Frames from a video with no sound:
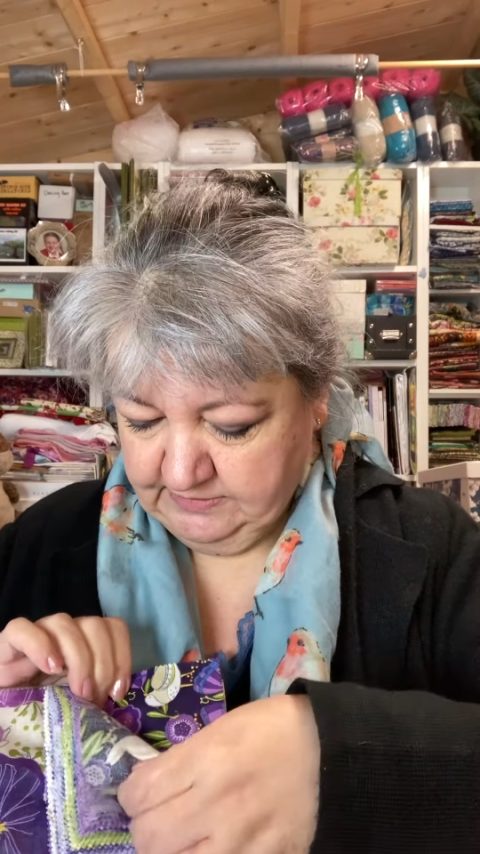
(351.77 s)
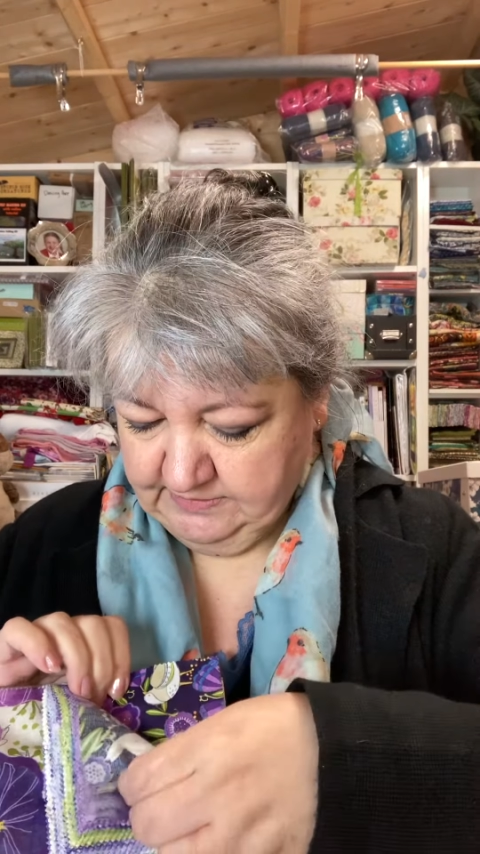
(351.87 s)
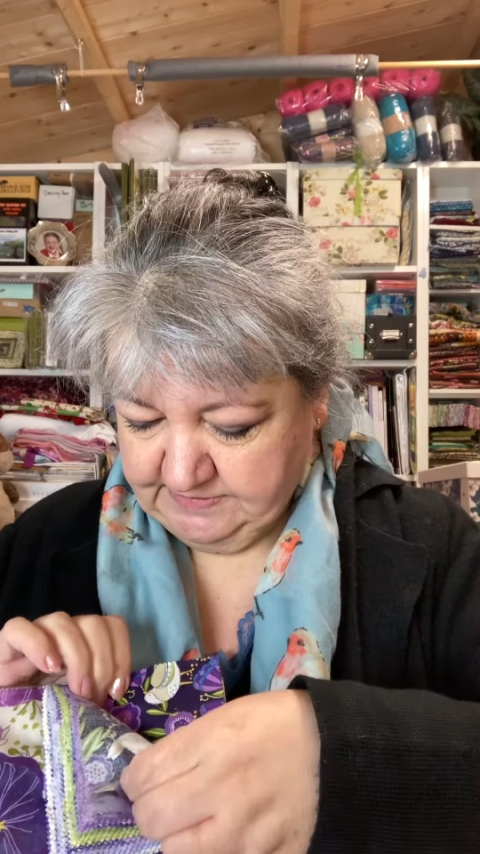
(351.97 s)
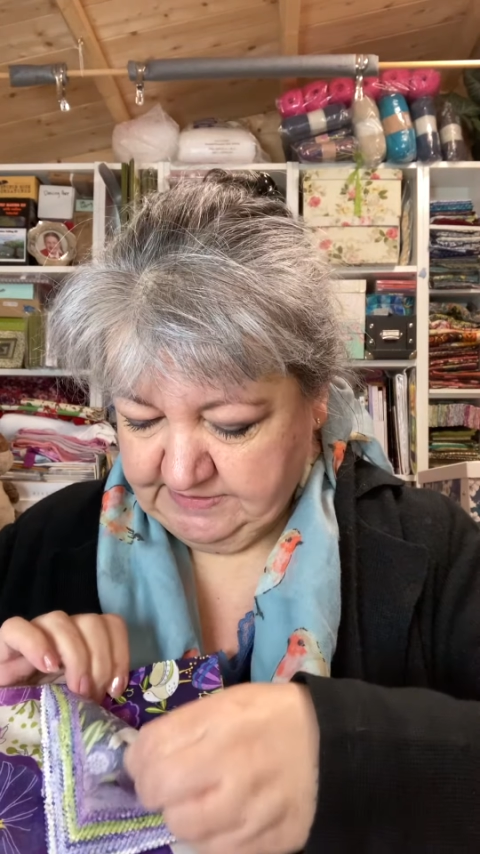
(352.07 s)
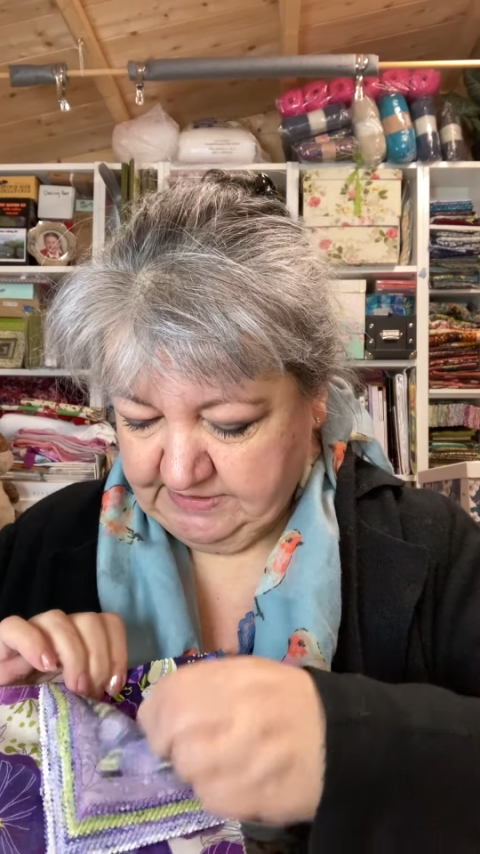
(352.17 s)

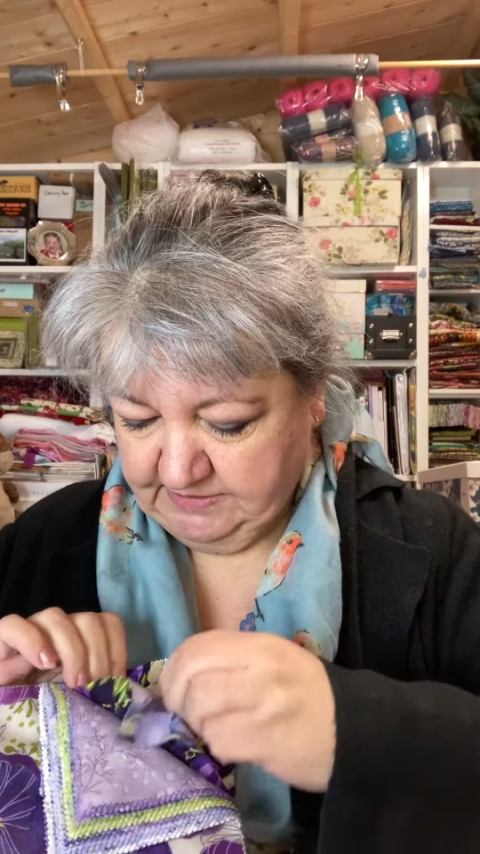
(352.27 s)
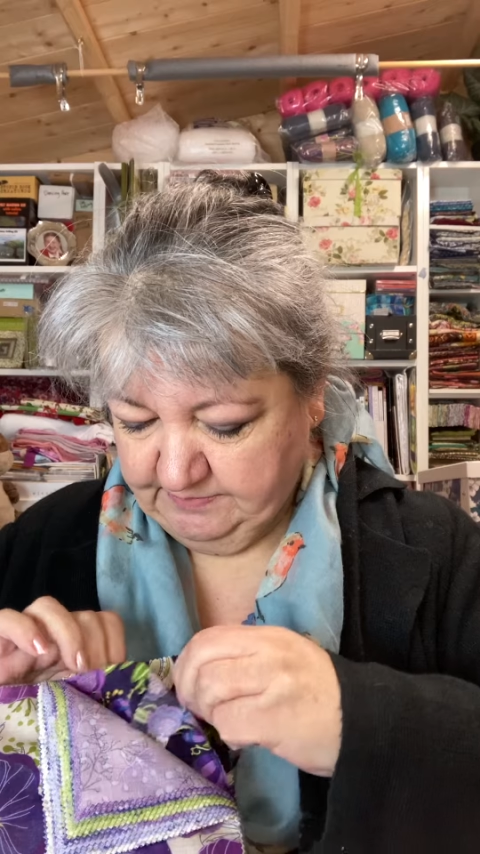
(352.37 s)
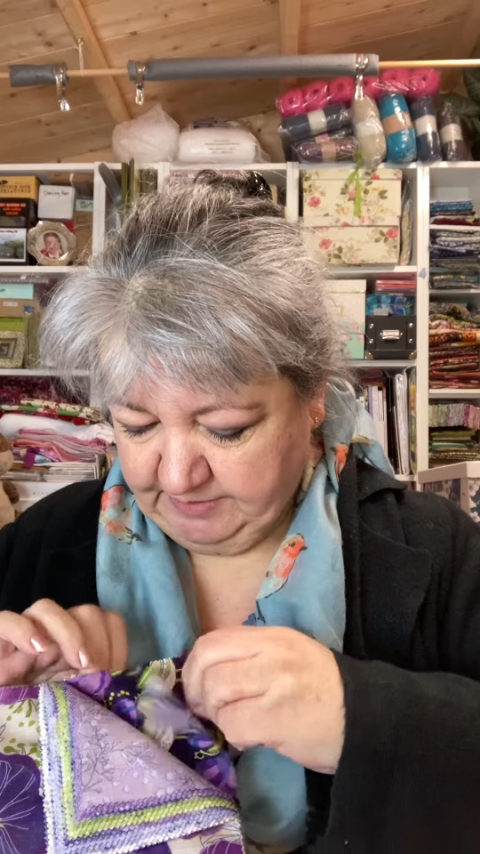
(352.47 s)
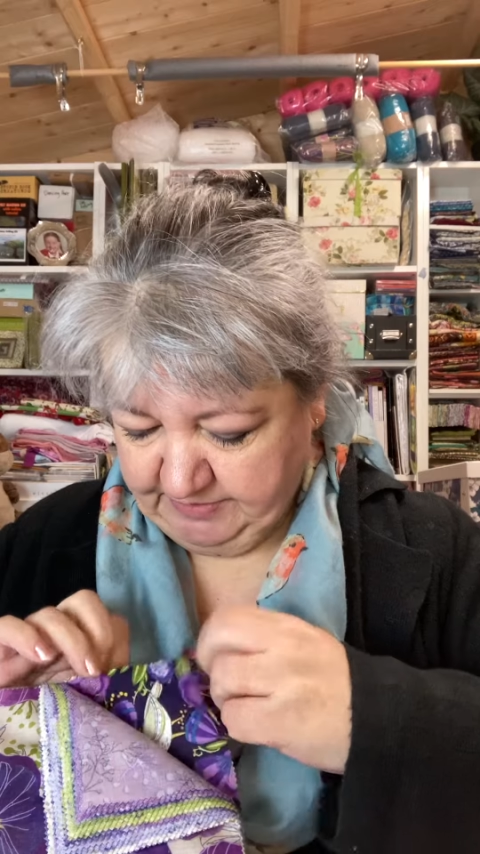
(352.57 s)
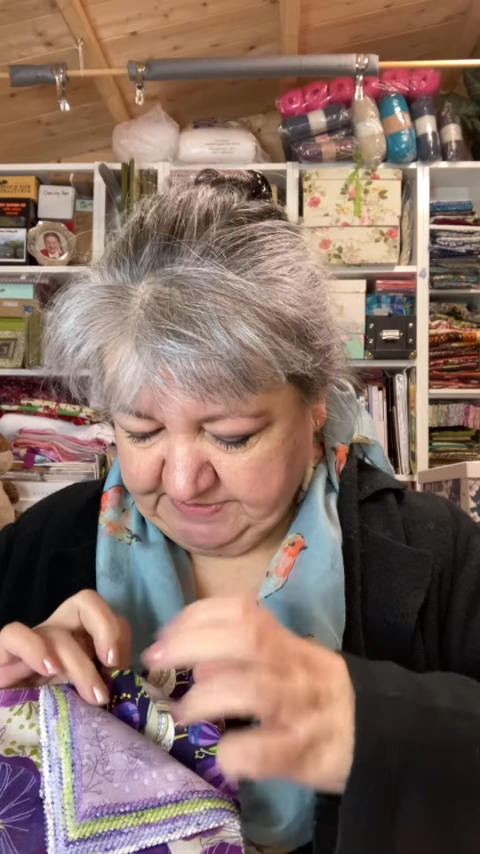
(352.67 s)
What's the fact? You
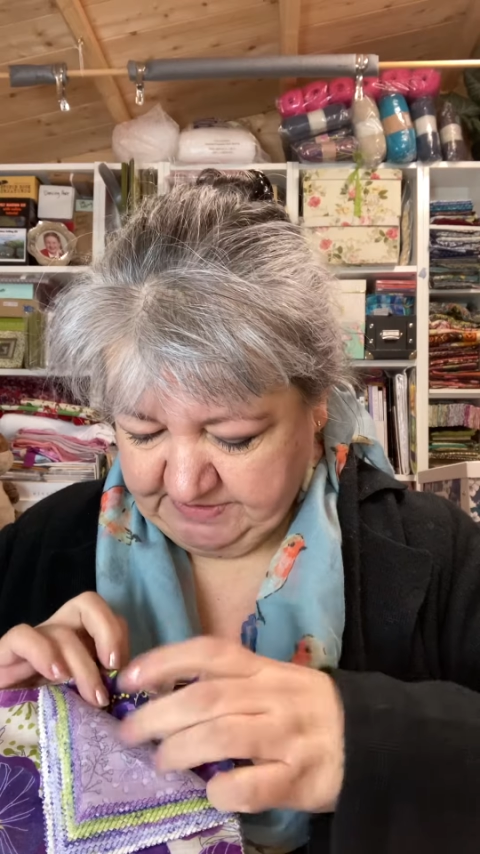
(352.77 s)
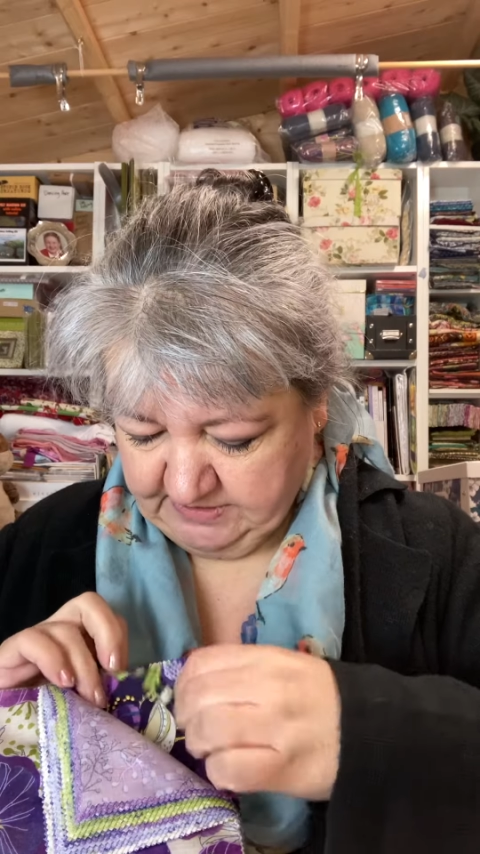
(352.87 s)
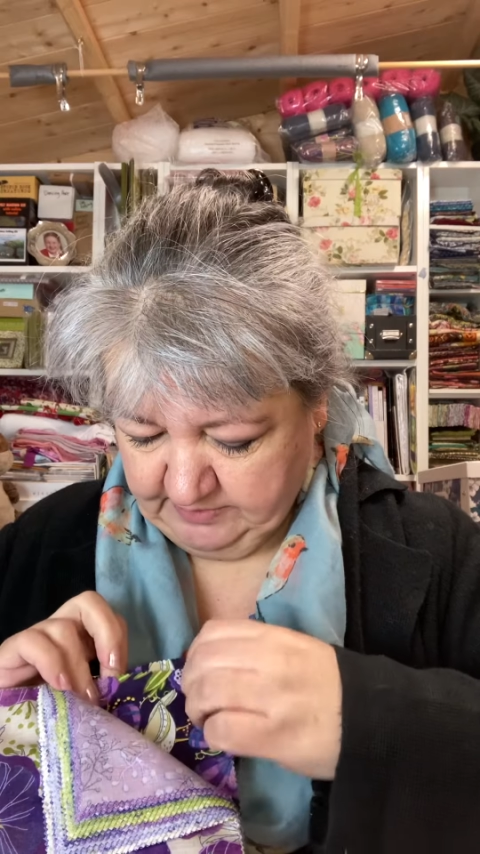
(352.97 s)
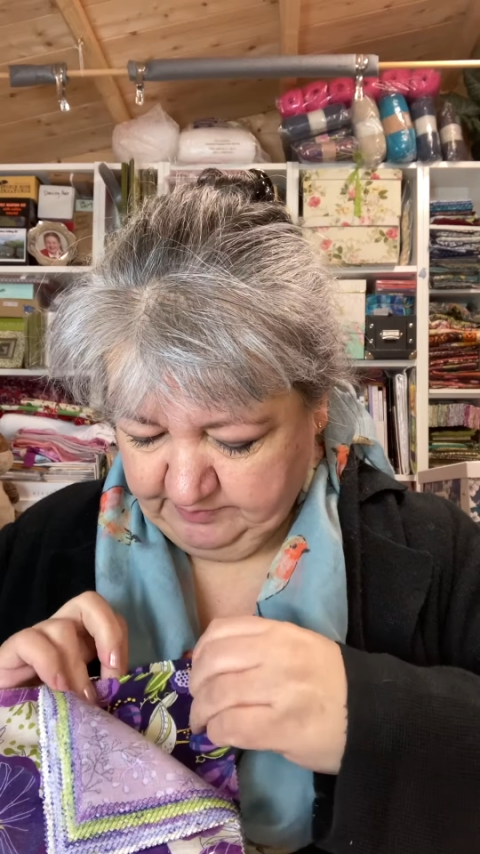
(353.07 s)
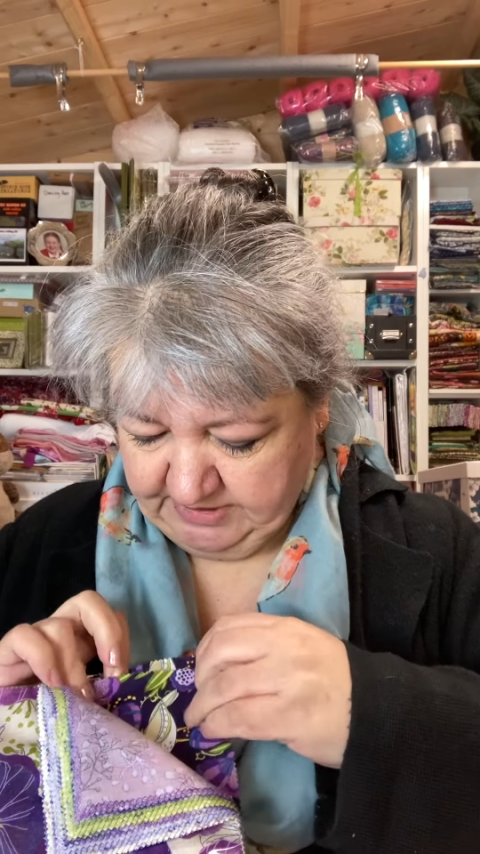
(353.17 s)
might be able to see it on